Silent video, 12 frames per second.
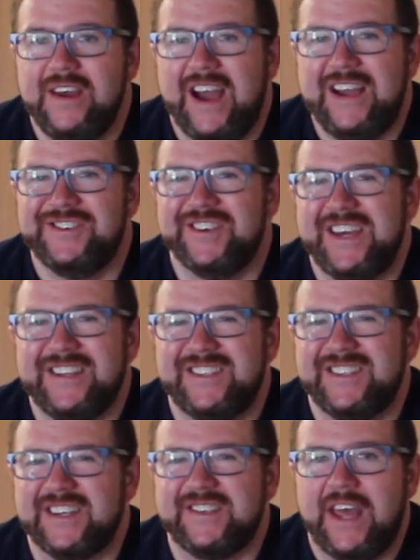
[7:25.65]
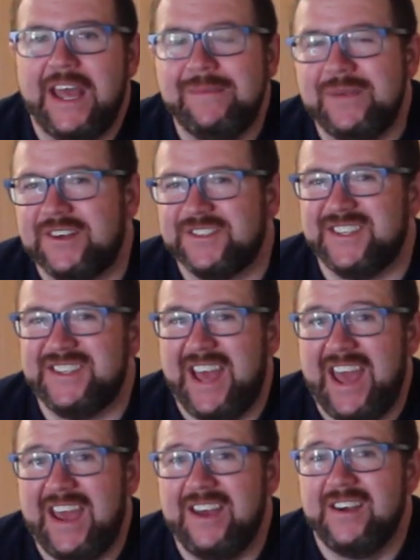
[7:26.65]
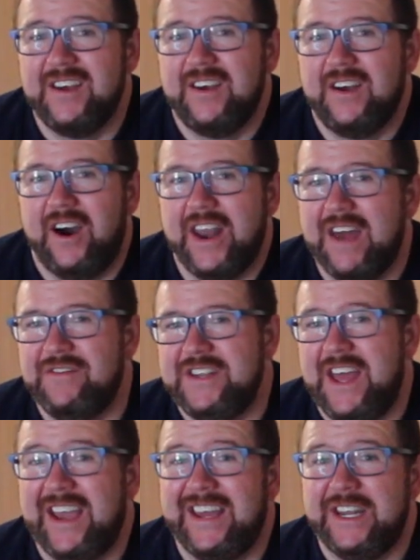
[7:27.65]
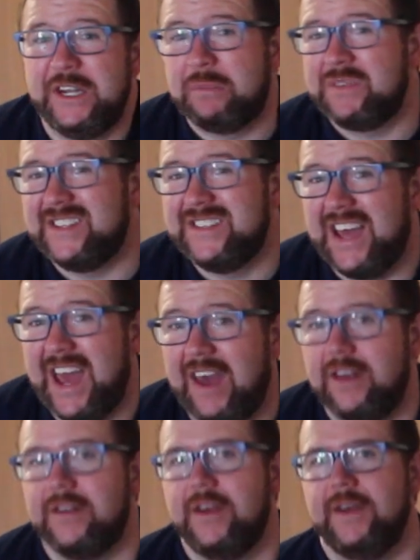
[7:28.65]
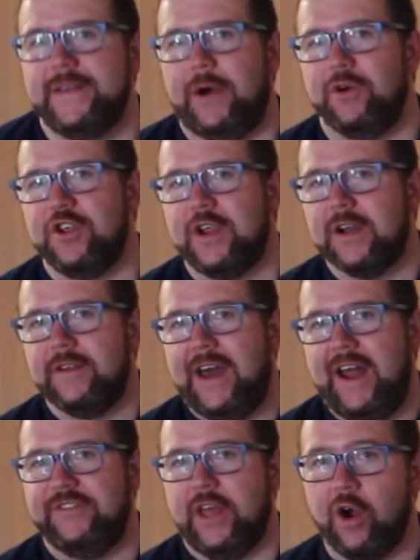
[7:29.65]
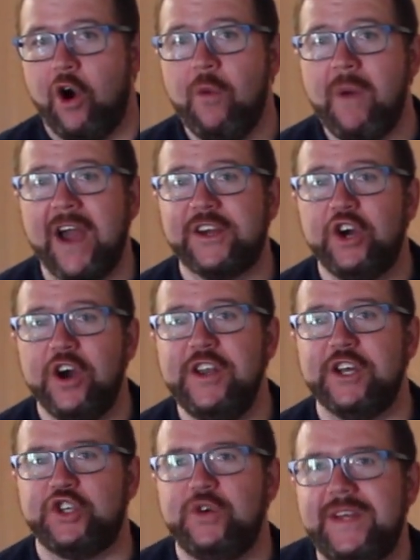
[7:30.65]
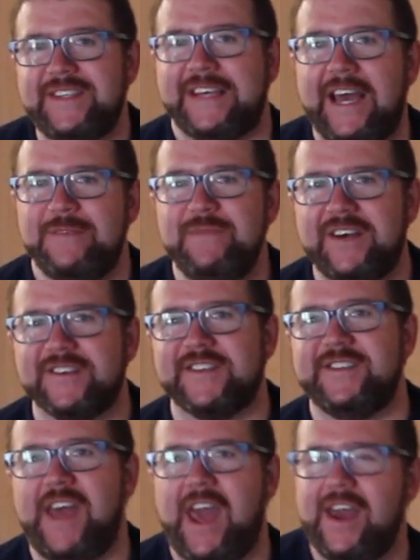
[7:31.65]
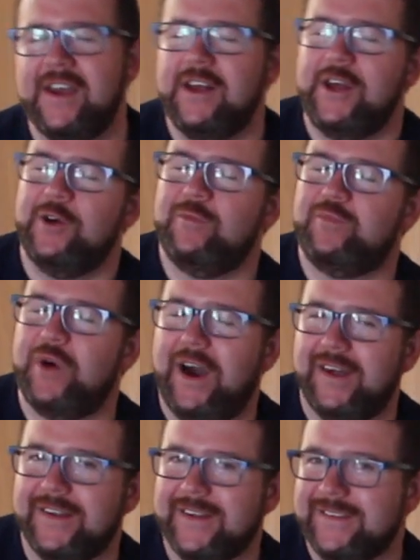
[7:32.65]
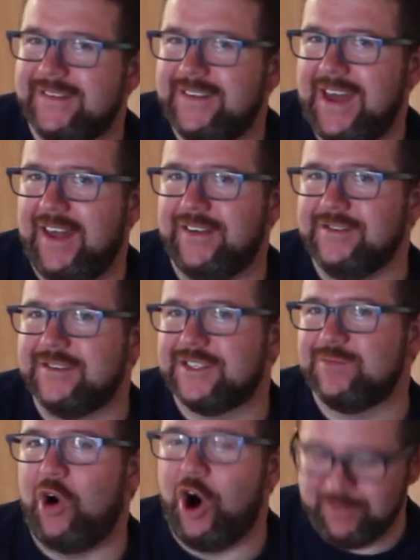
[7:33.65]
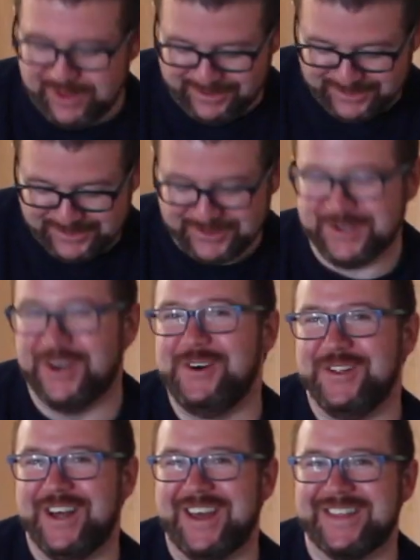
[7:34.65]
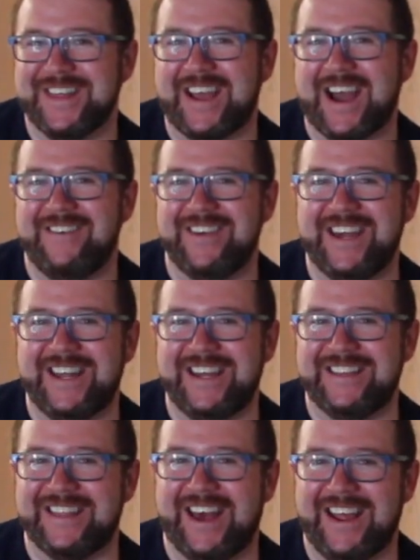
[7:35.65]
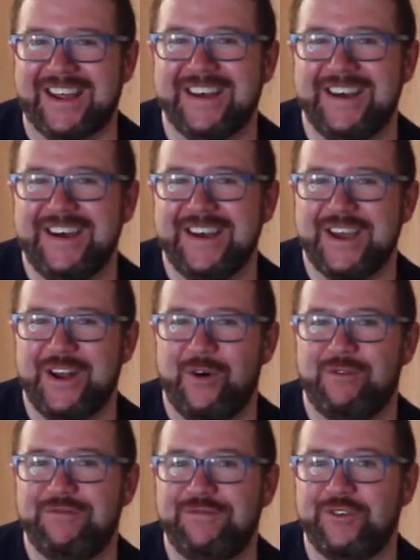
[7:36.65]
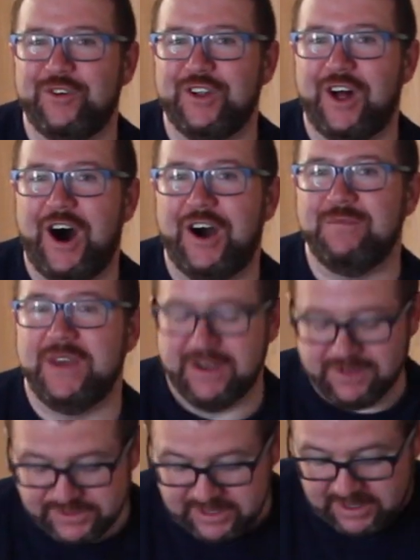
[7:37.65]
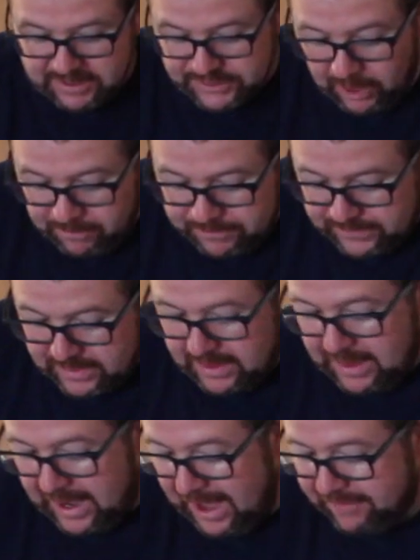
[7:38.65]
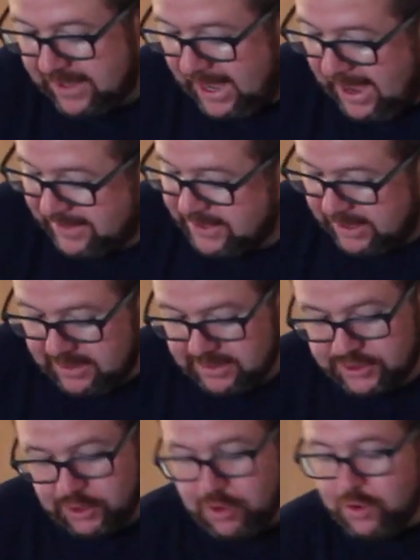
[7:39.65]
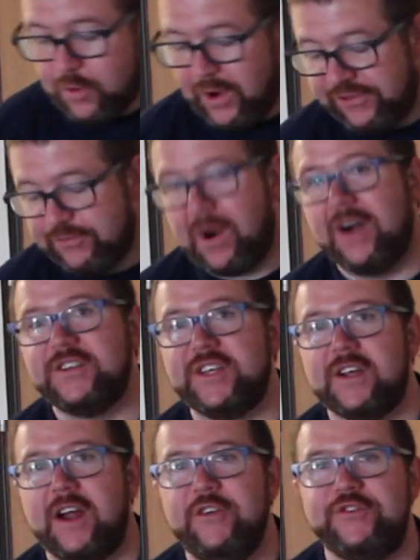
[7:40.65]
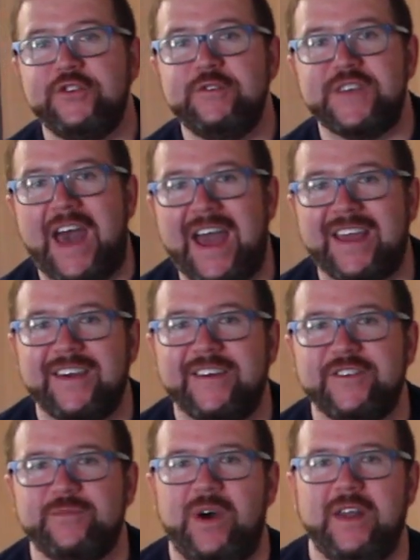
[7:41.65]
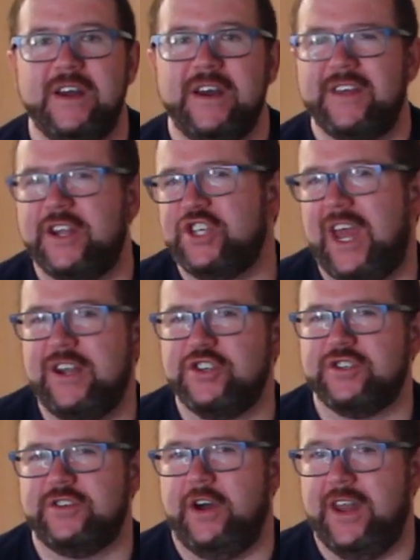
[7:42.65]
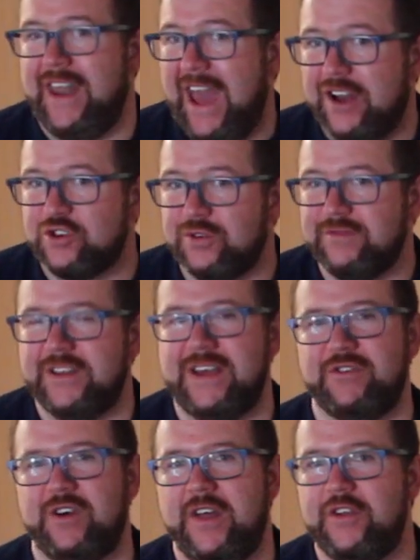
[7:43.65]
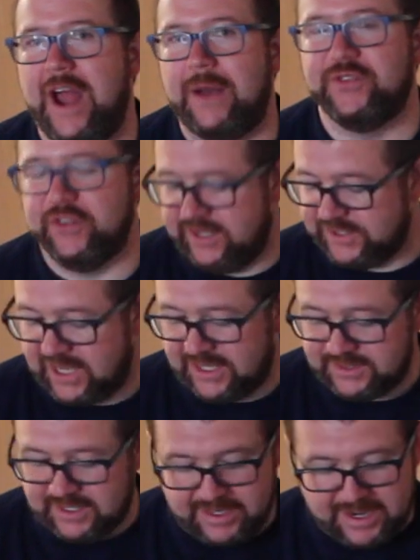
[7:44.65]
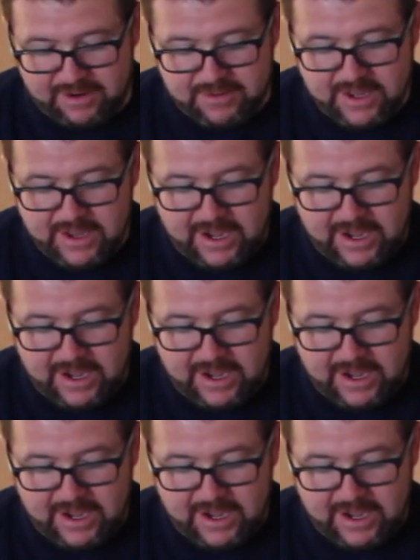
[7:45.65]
I usually eat 6 to 8 meals a day. On heavy day, I can get up to 10. Now, when you hear that, it's like, oh my goodness, you eat 10 meals a day? But it's 10 small meals, so don't like think I'm eating like, you know, full-on meals. So I've got 2 Quest bars here. I used to use Atkins, but they changed to a natural flavor, and they're absolutely disgusting now.